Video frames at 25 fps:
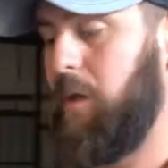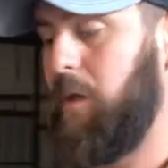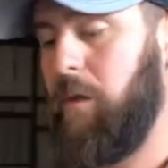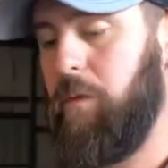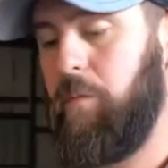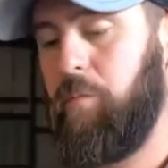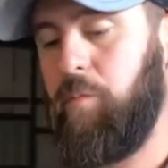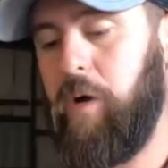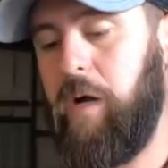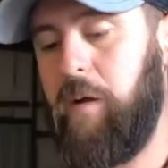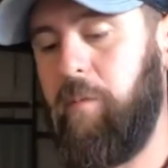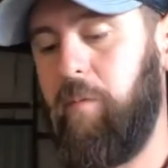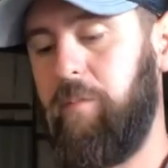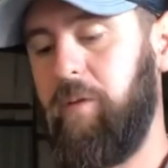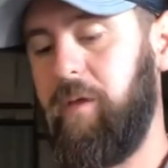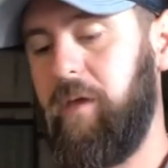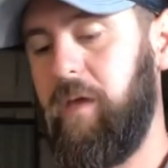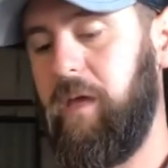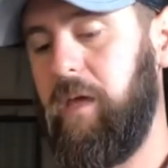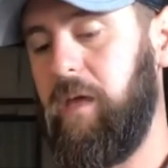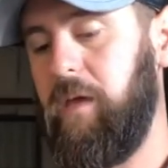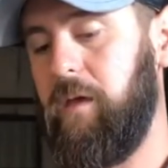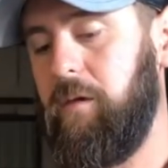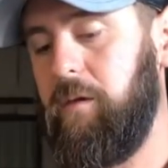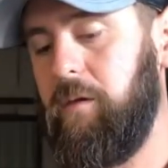
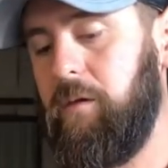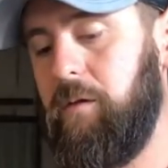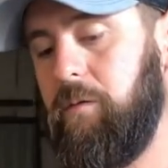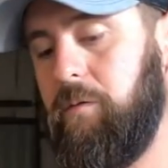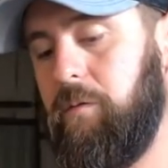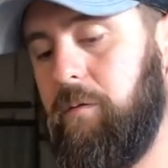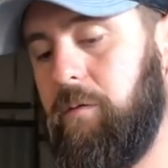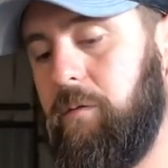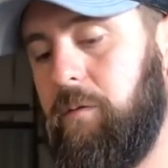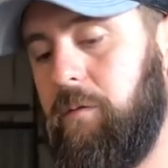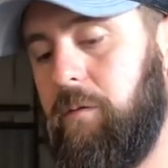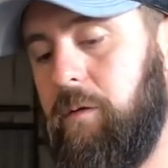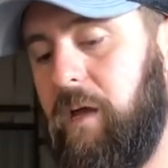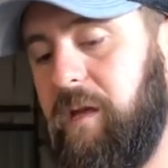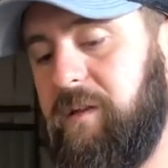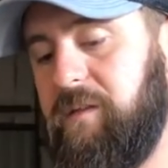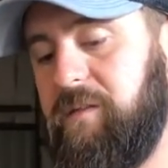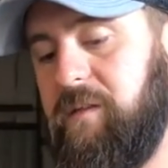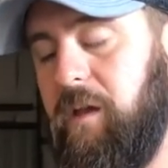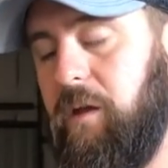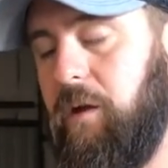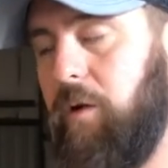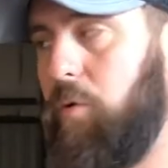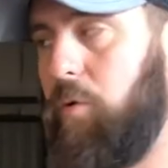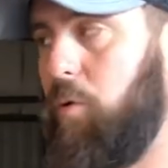probably, I'd
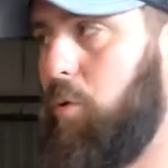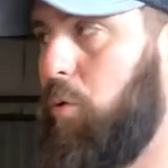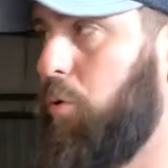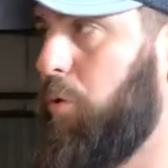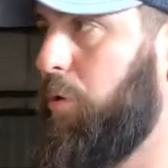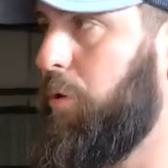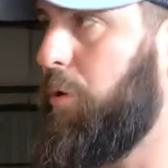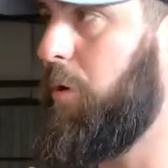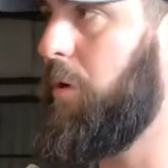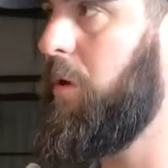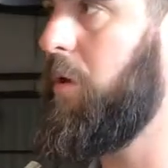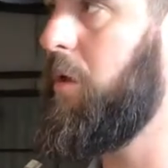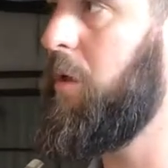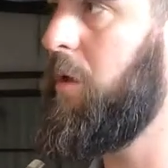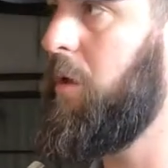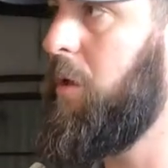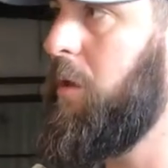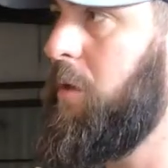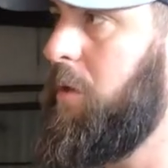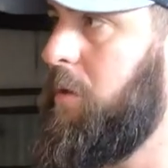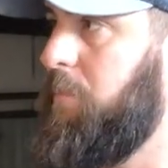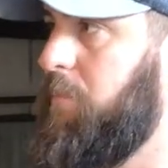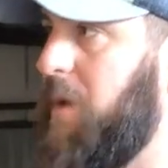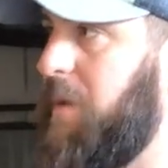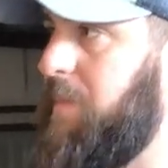say a quarter,
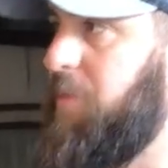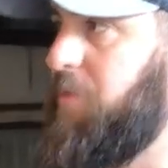maybe